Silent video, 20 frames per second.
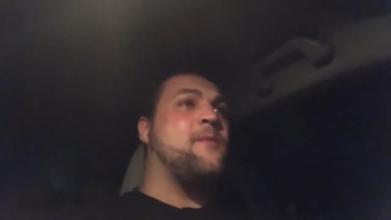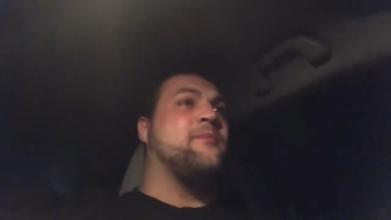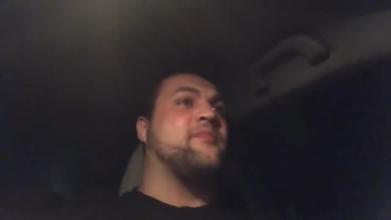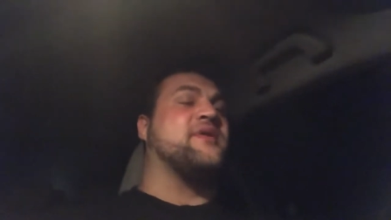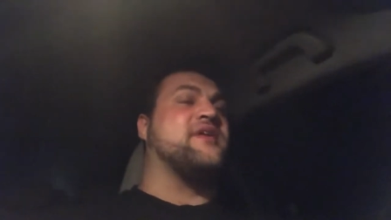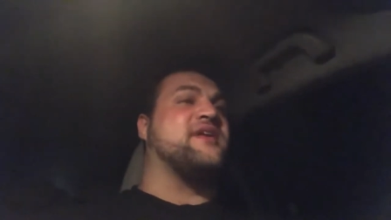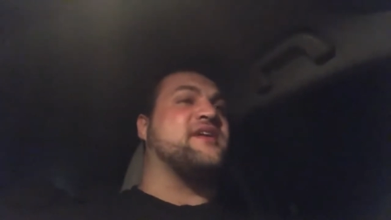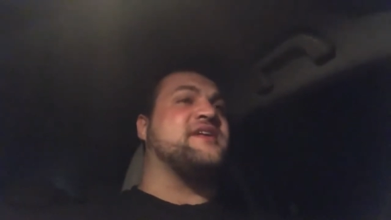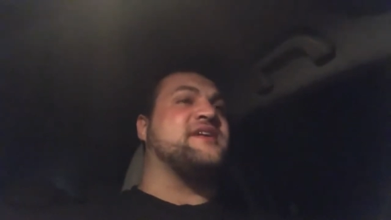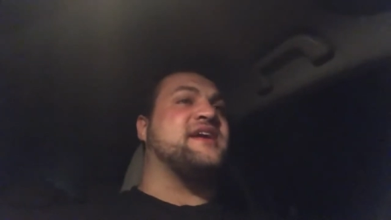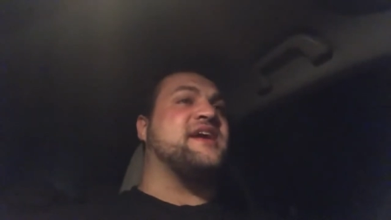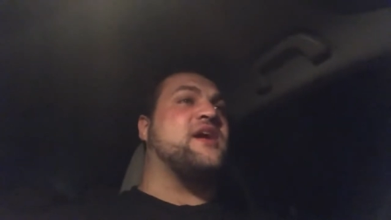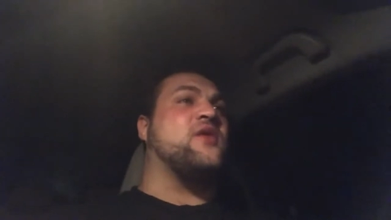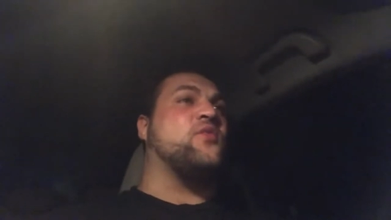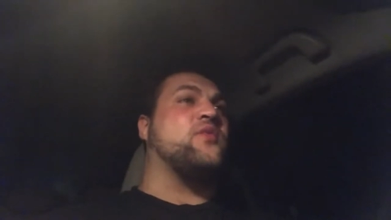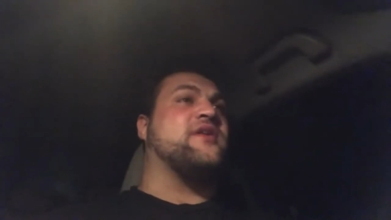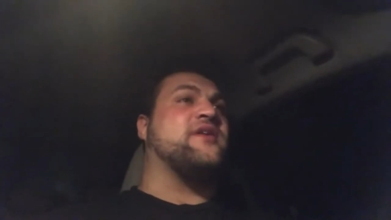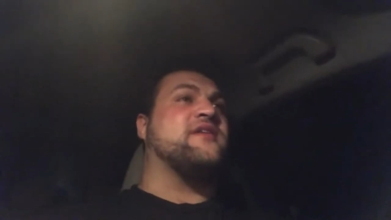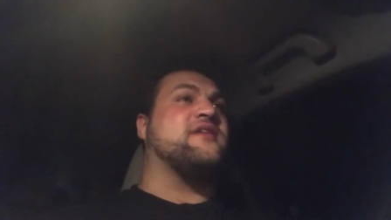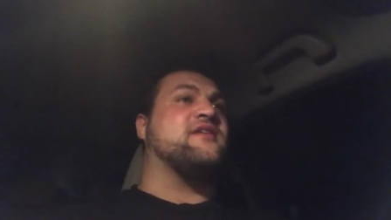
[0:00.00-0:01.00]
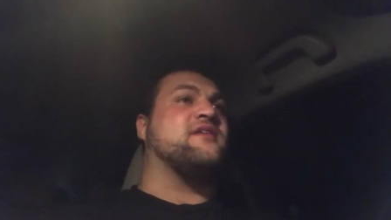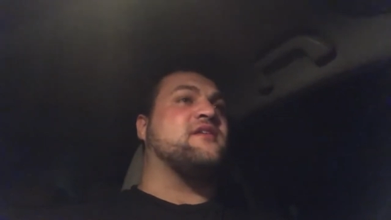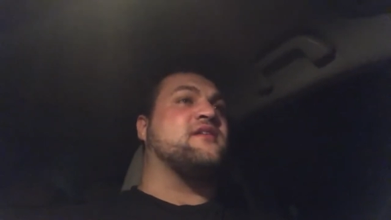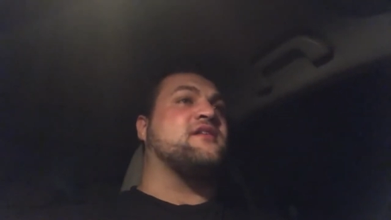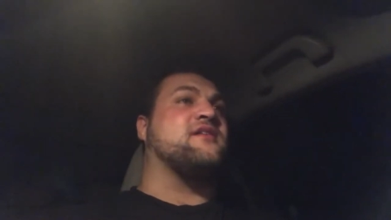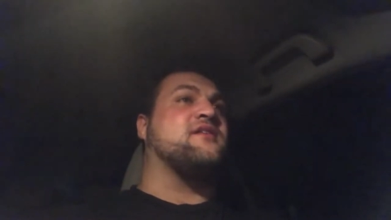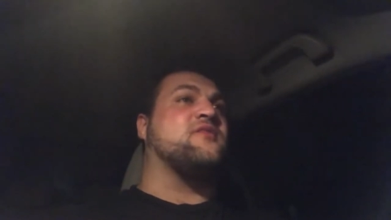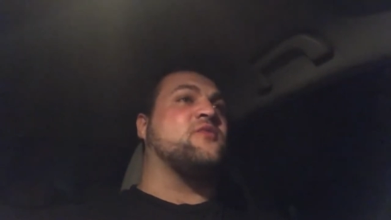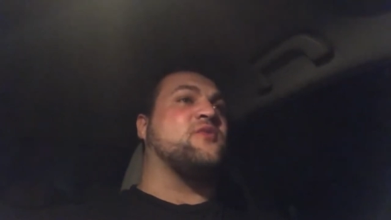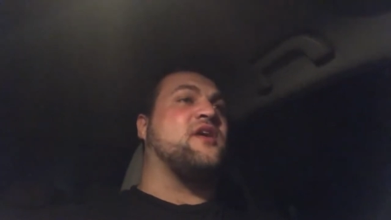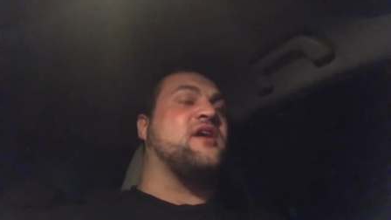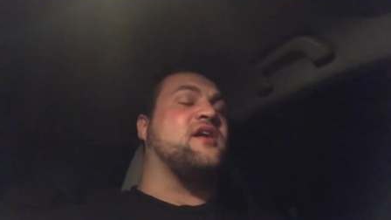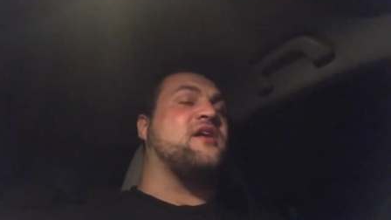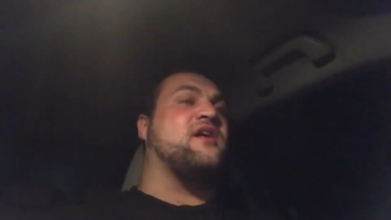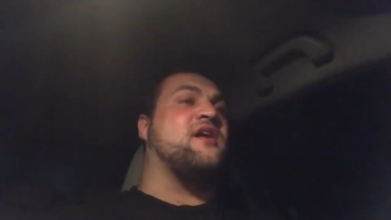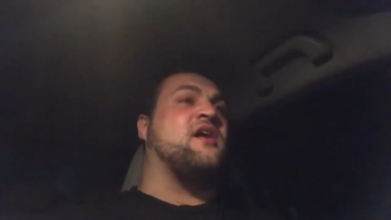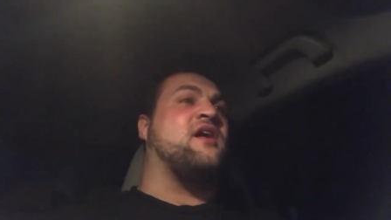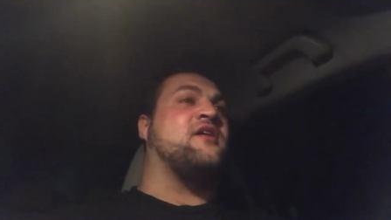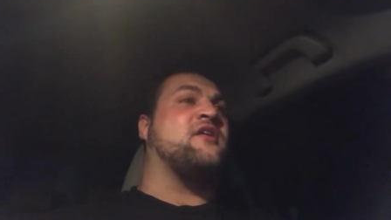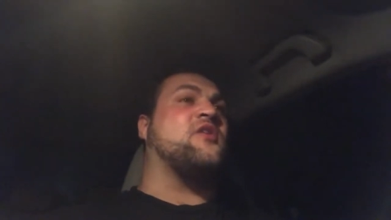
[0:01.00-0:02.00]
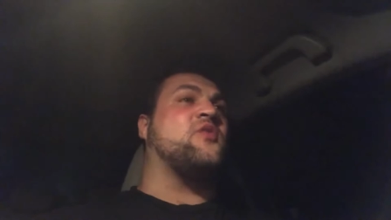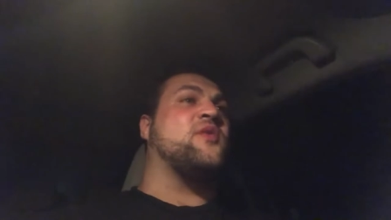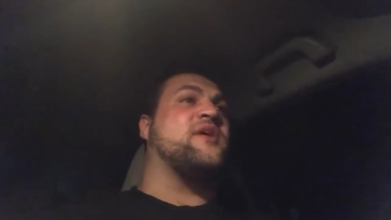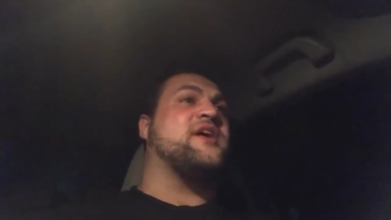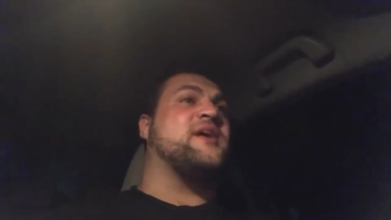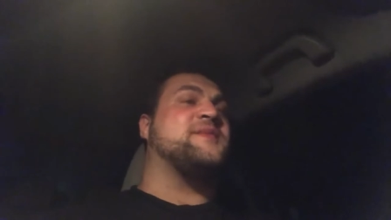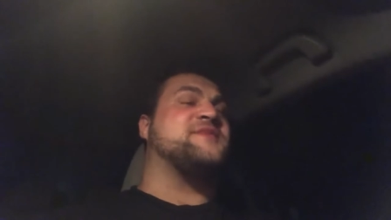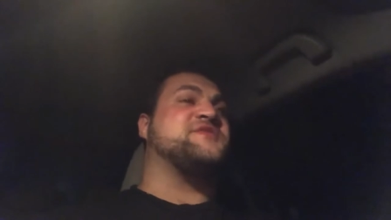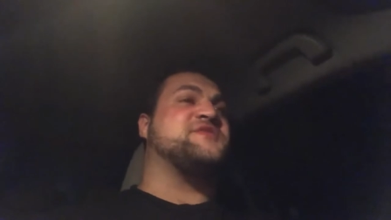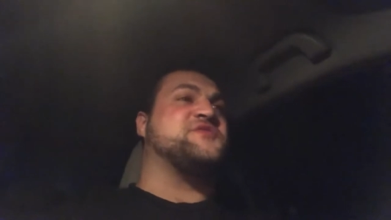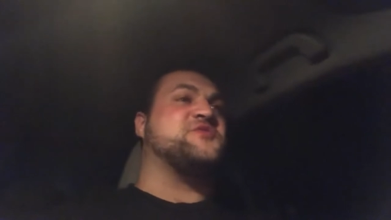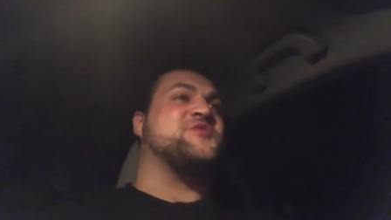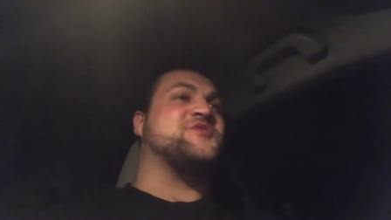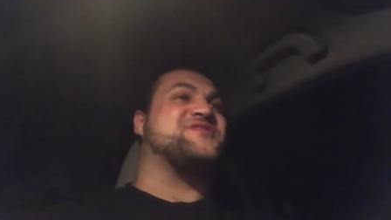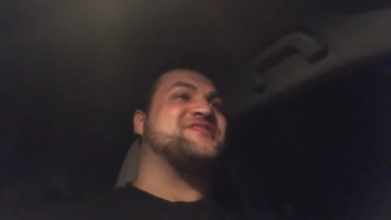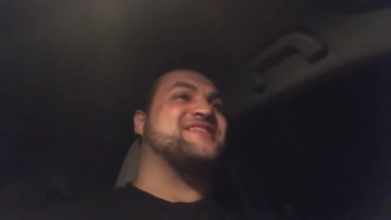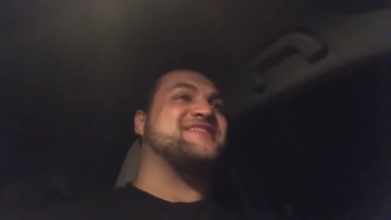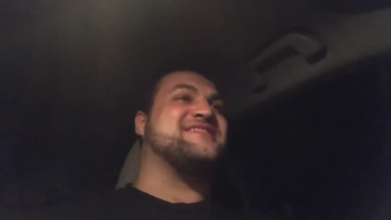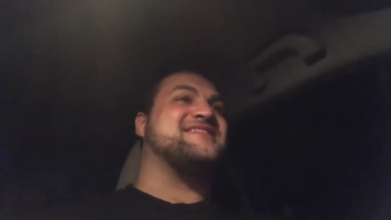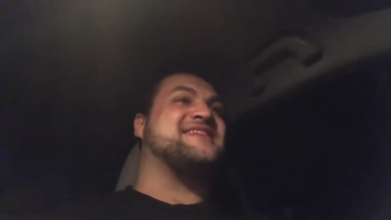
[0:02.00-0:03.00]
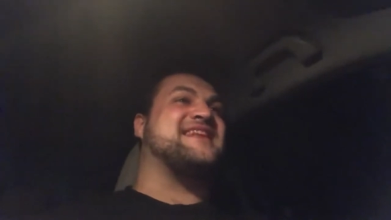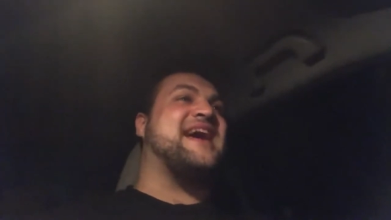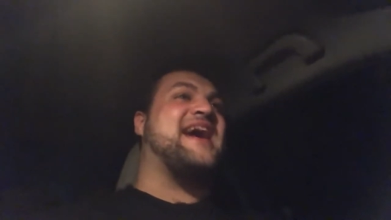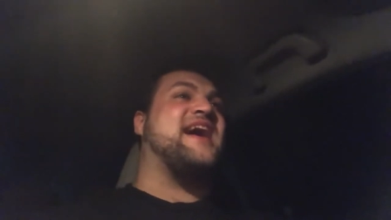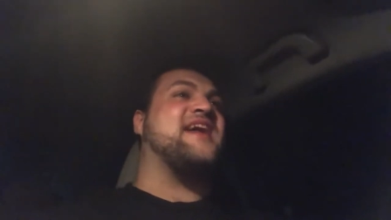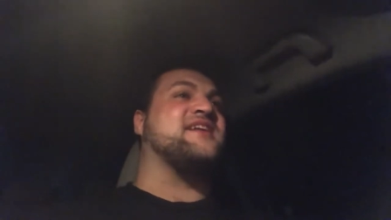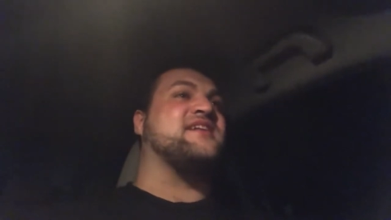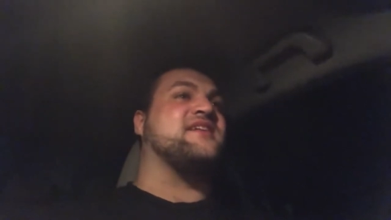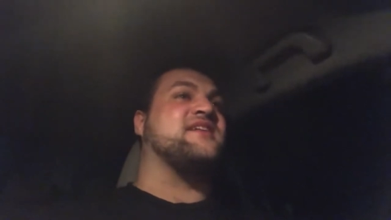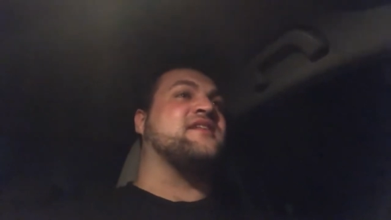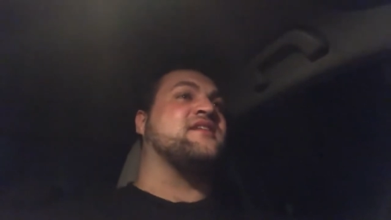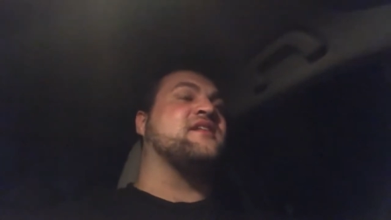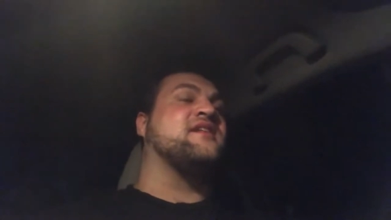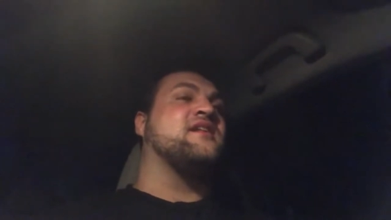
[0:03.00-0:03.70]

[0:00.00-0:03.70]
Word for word: But yeah, we're, we're on our way up to Cincinnati